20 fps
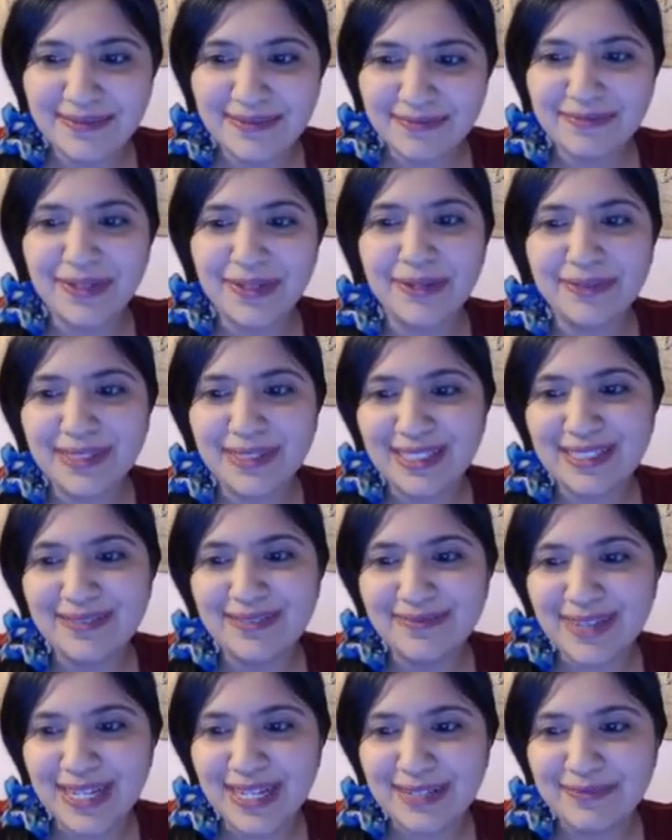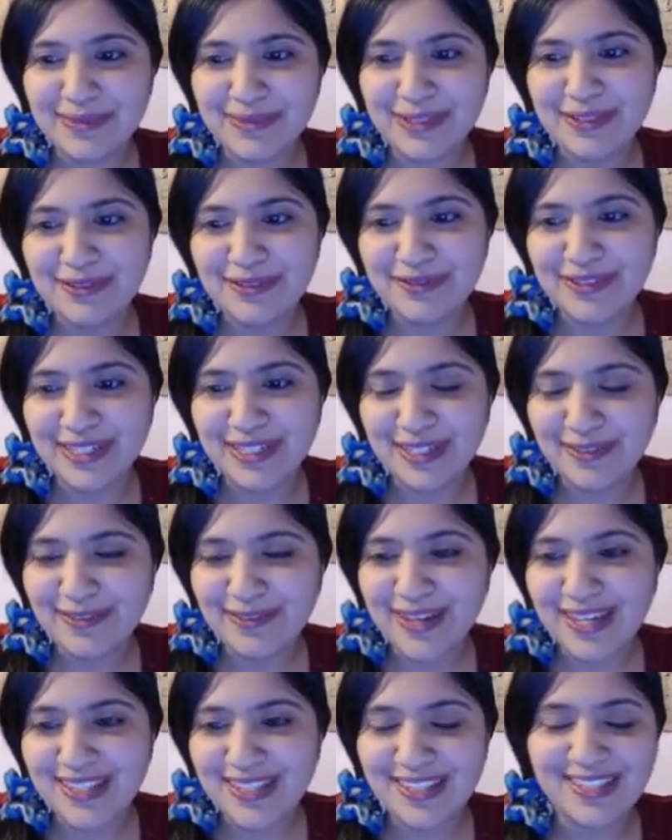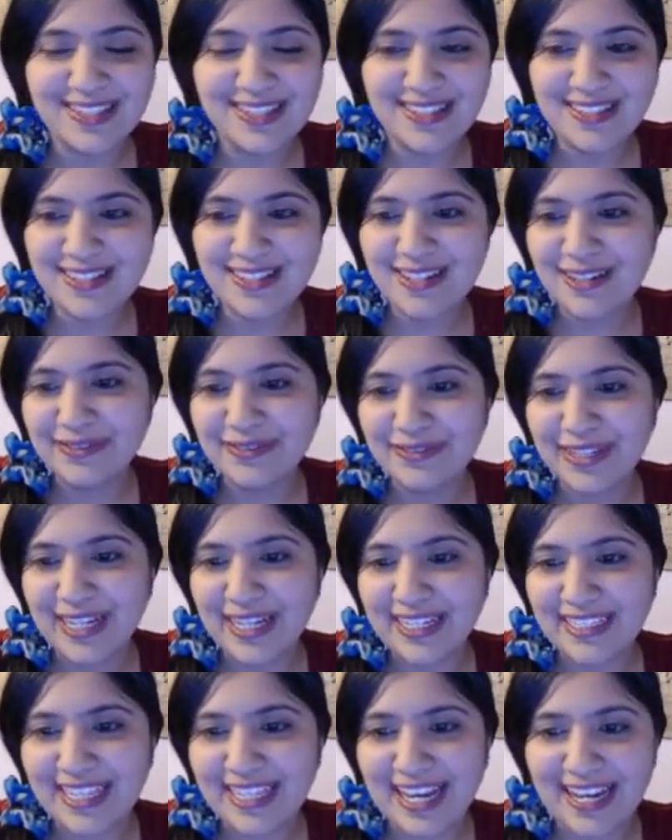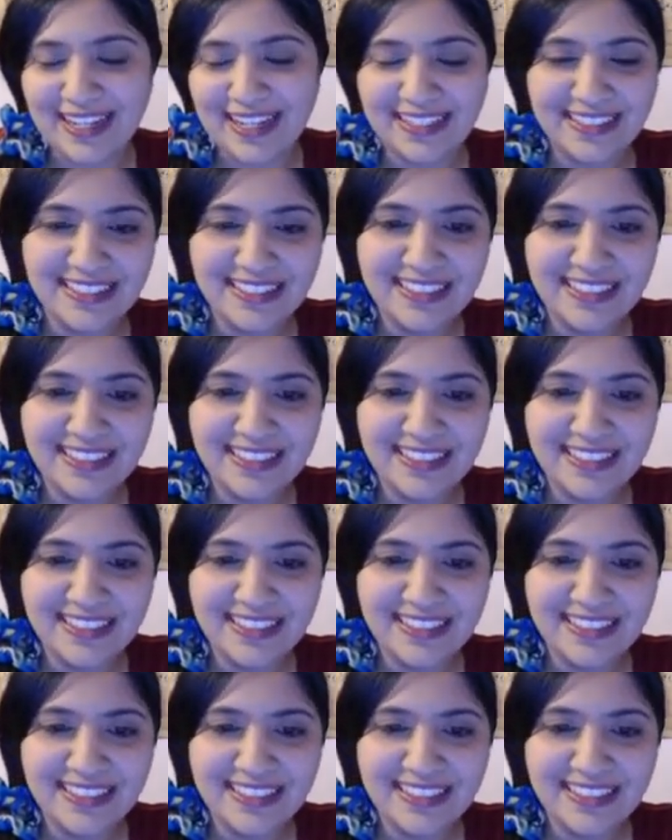Probably gonna make a bunch of funny faces and stuff like that.